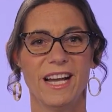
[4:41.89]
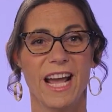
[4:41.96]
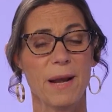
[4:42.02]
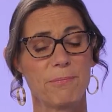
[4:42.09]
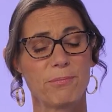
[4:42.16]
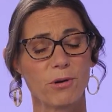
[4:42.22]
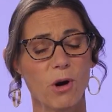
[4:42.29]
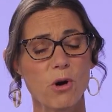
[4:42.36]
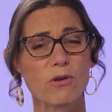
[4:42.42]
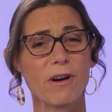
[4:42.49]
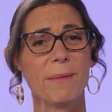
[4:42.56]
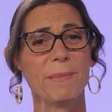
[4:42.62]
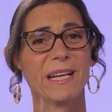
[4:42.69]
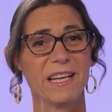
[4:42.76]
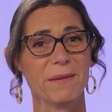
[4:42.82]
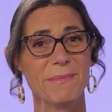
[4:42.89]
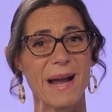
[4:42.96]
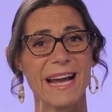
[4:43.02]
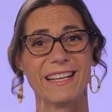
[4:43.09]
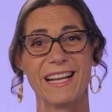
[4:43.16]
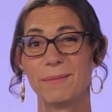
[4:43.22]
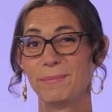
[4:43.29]
And programming in
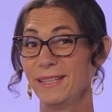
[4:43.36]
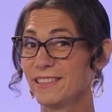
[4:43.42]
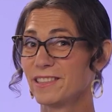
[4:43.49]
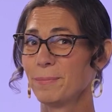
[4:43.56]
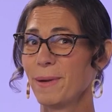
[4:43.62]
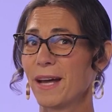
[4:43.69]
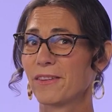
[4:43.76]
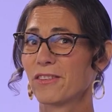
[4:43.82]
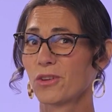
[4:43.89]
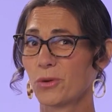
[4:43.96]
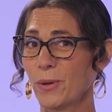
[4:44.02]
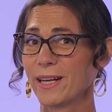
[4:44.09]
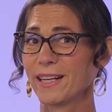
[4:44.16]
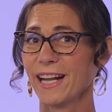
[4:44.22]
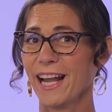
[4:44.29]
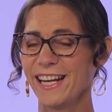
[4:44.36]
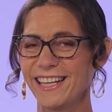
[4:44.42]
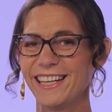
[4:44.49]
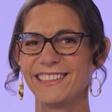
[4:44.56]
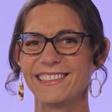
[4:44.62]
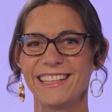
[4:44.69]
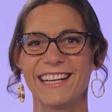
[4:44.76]
MATLAB is about as quick and
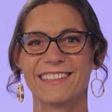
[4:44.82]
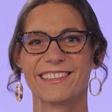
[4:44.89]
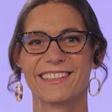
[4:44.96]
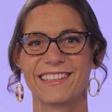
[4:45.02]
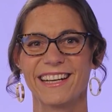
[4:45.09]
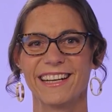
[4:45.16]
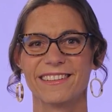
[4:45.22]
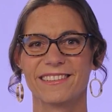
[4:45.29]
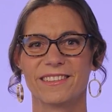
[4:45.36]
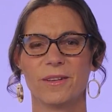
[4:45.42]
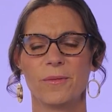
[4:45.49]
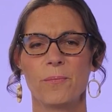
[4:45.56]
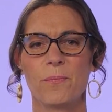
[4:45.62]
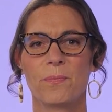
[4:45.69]
easy as it gets.